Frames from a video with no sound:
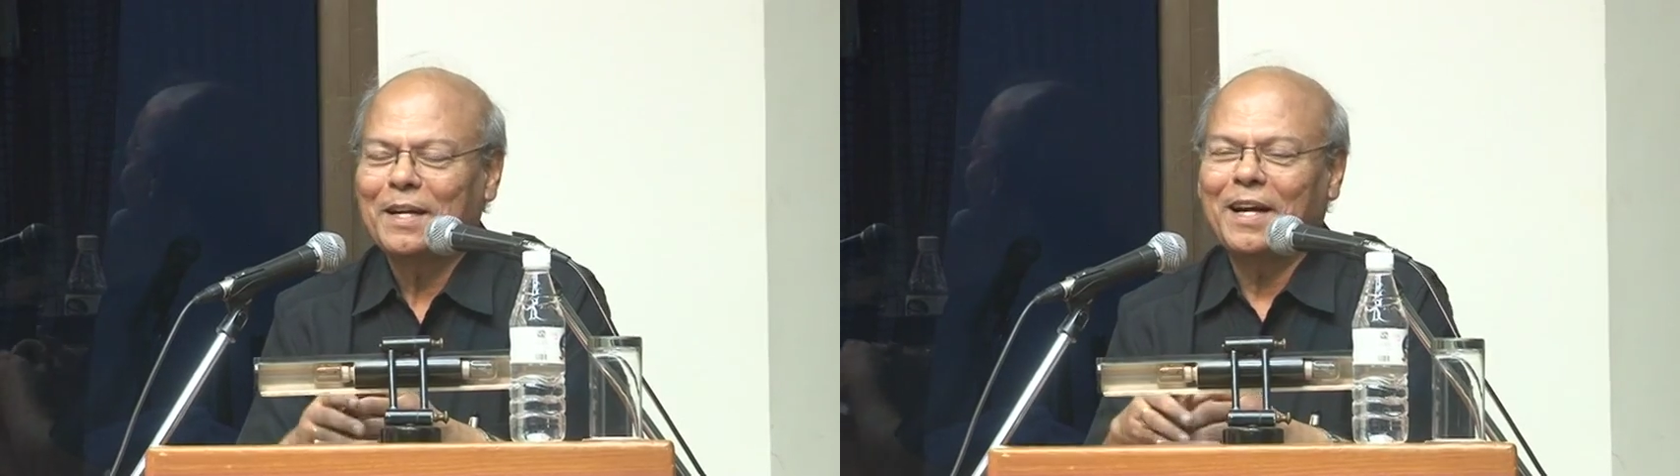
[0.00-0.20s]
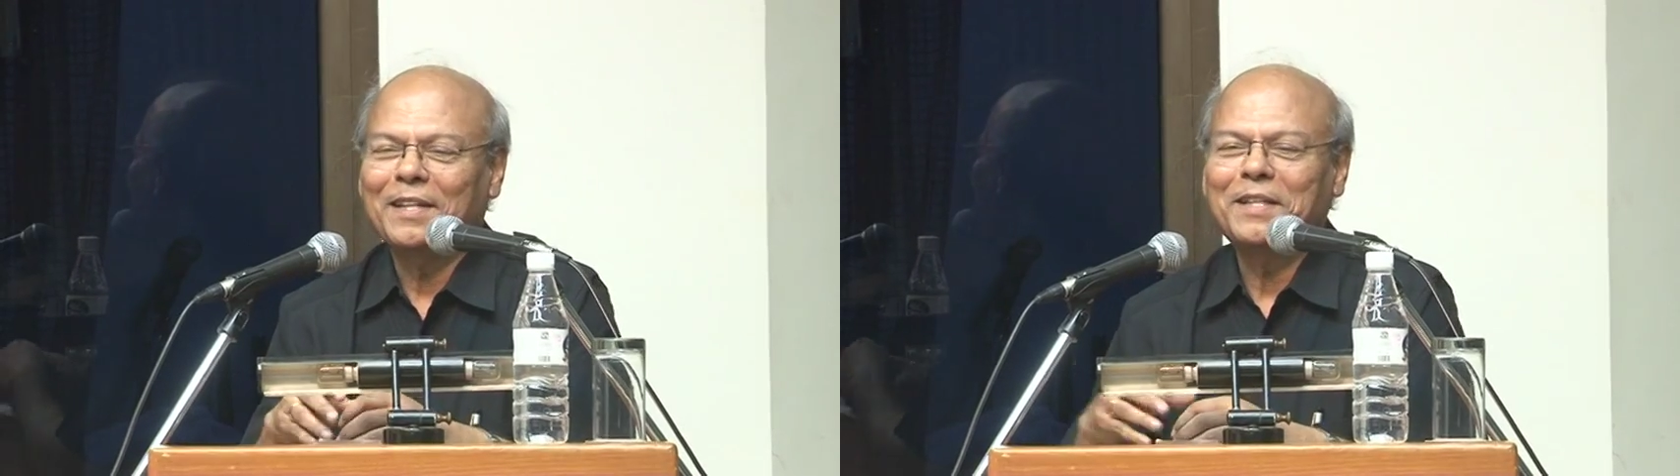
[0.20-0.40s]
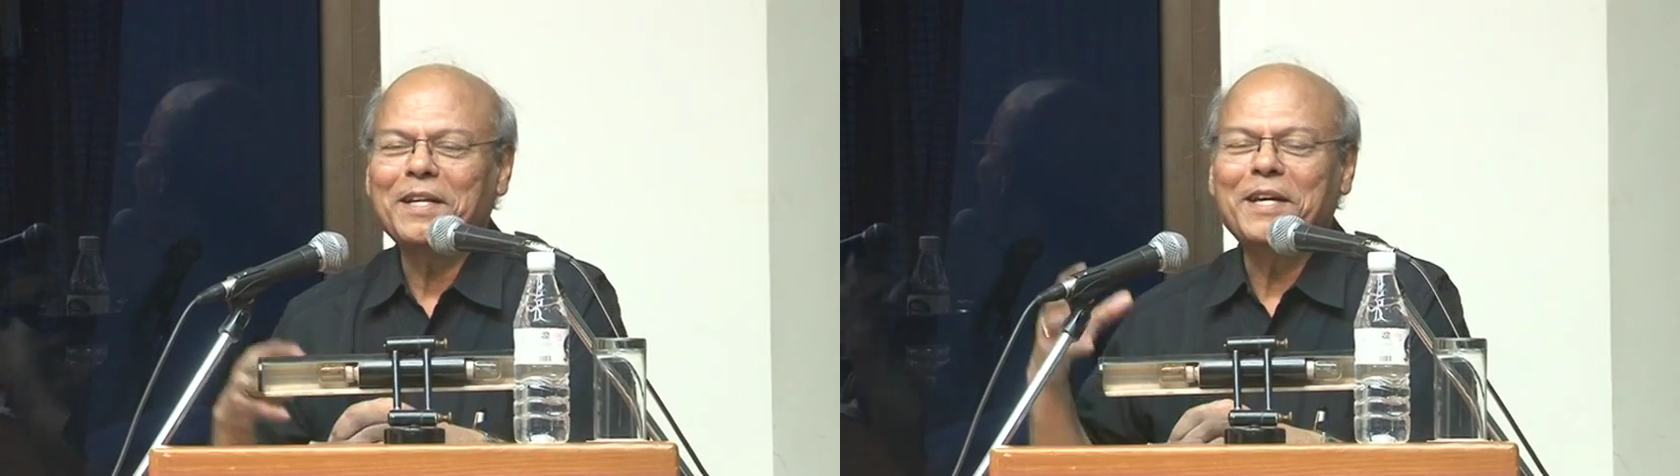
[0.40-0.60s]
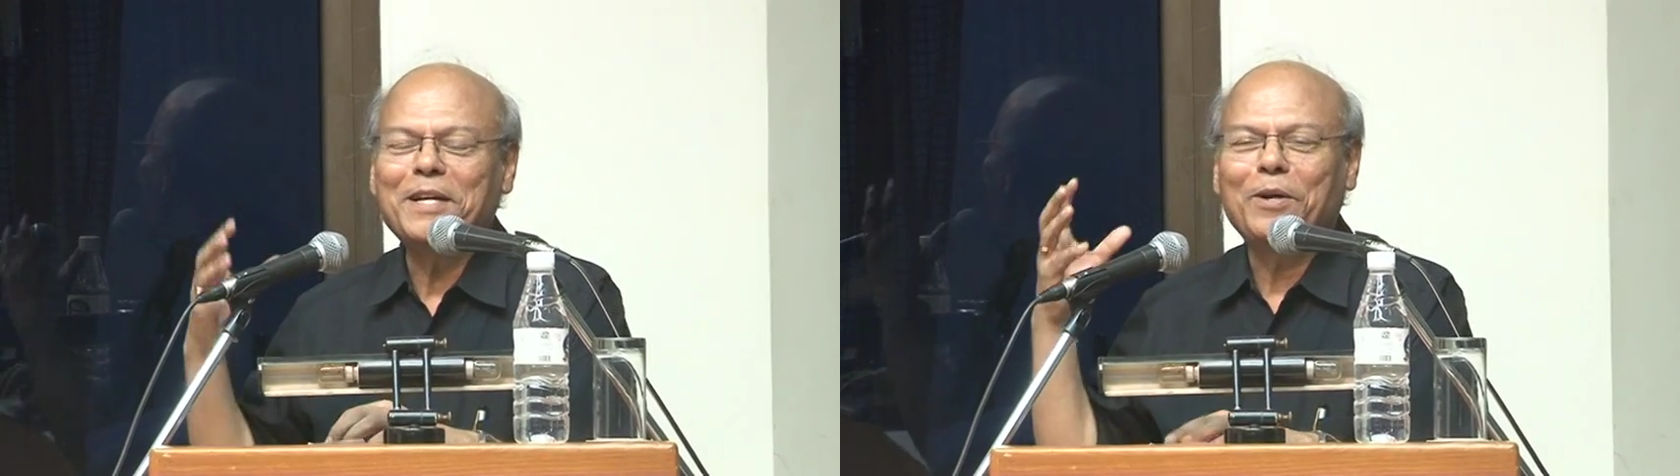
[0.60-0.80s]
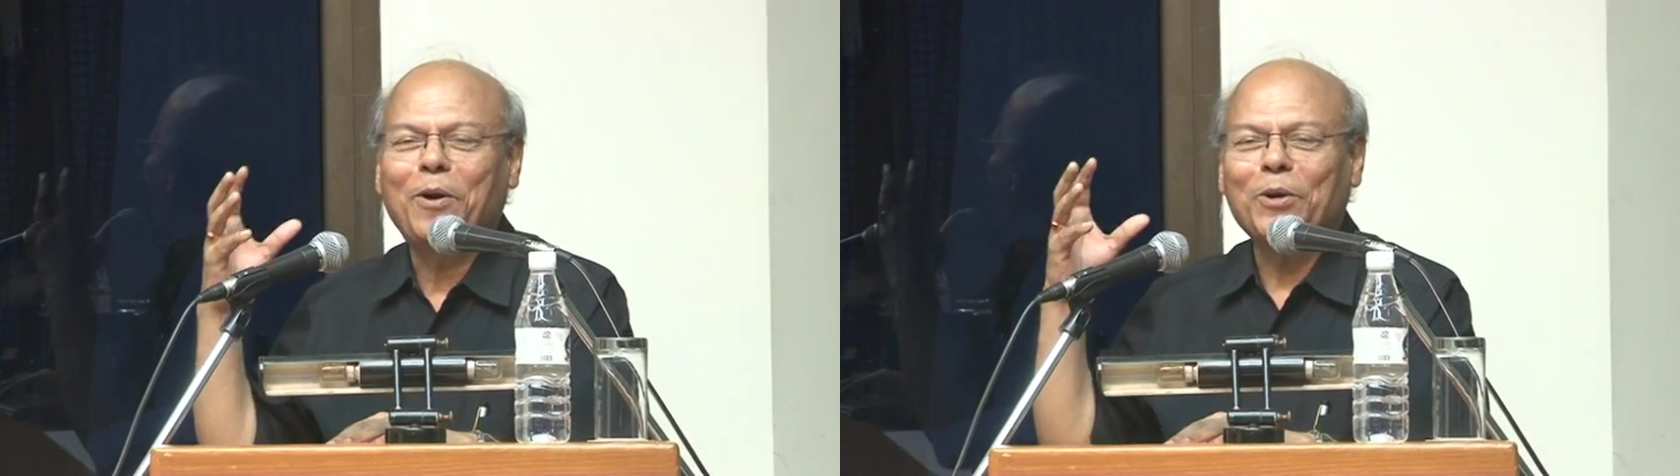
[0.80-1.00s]
I think
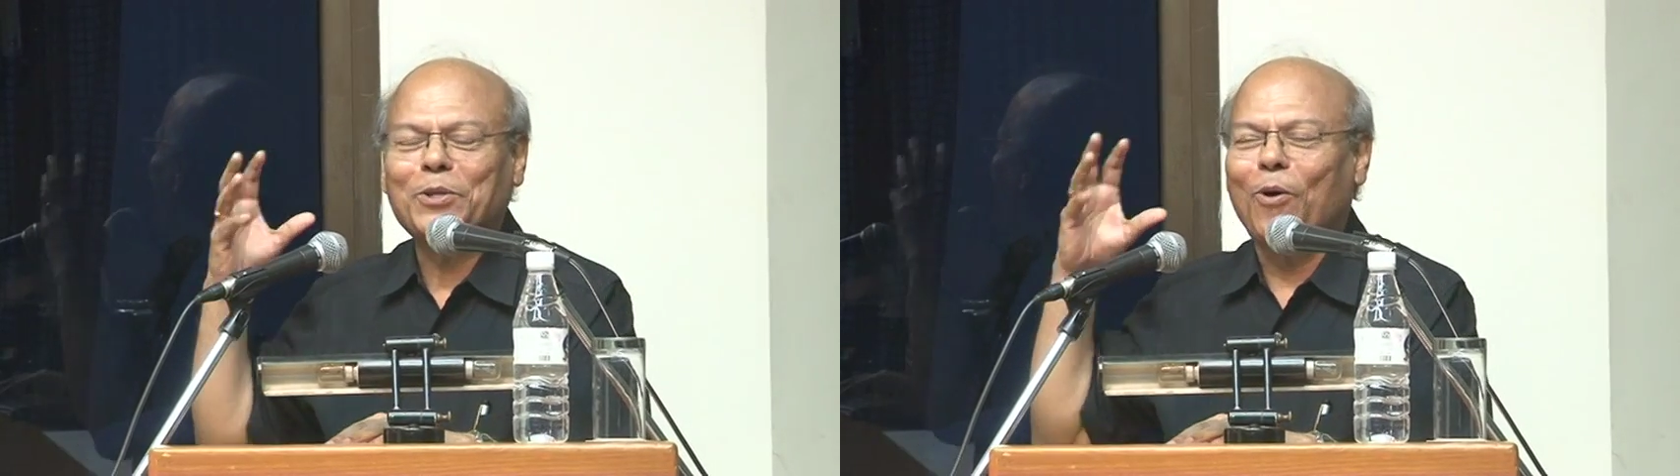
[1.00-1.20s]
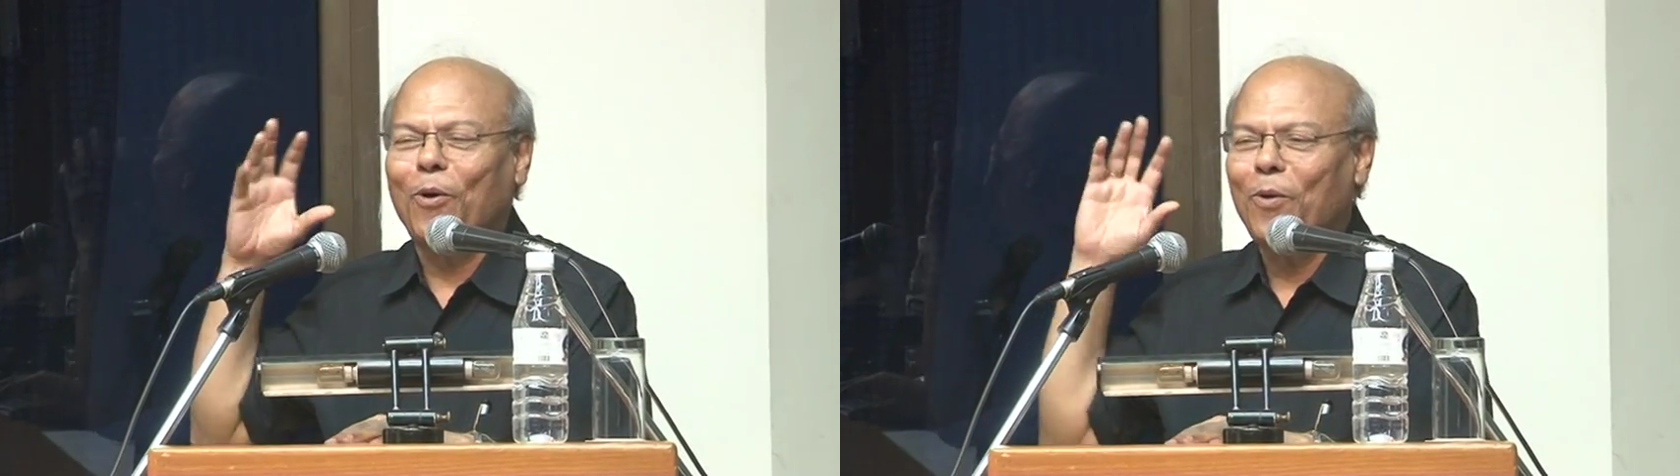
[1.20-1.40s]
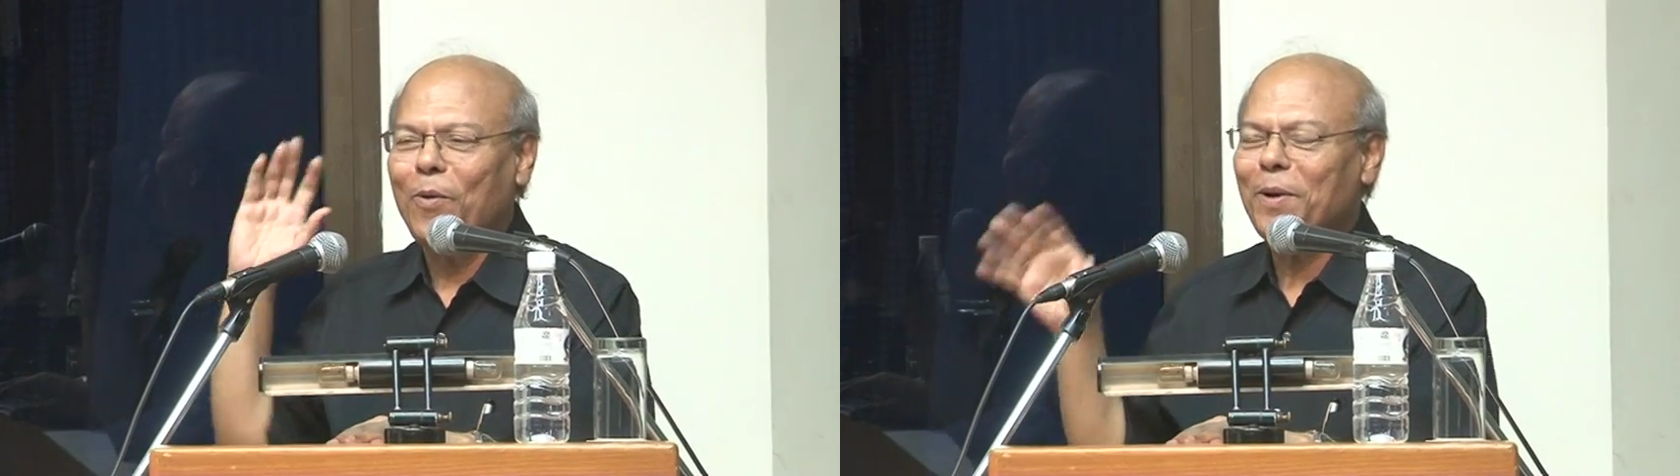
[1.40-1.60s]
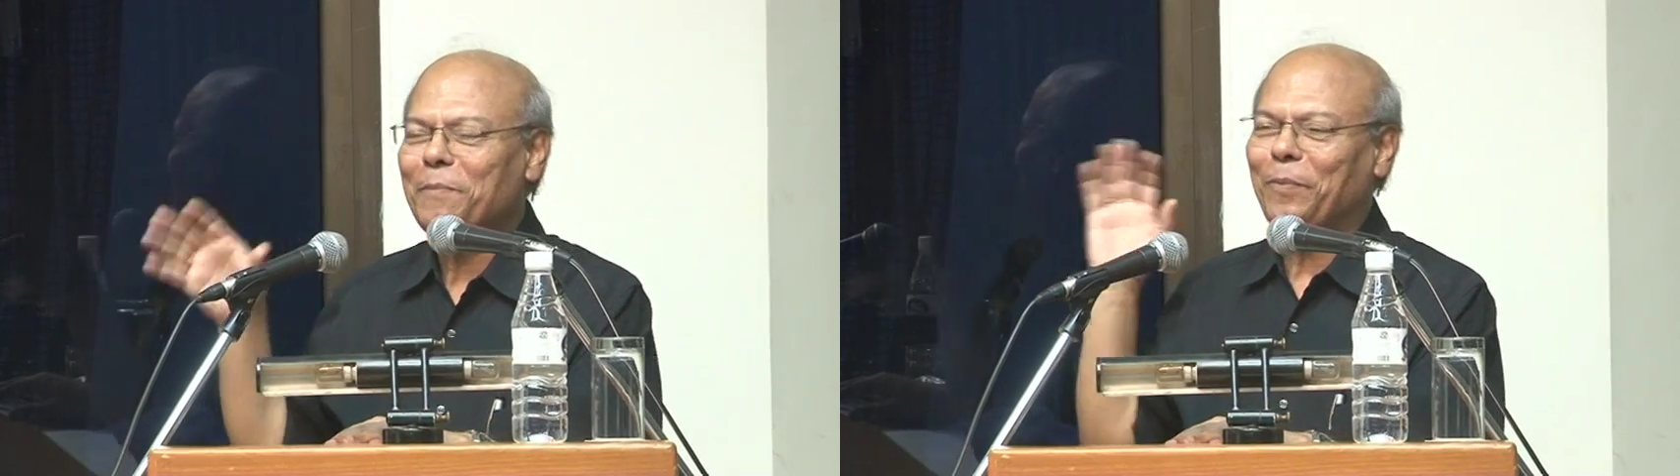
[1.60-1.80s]
he got all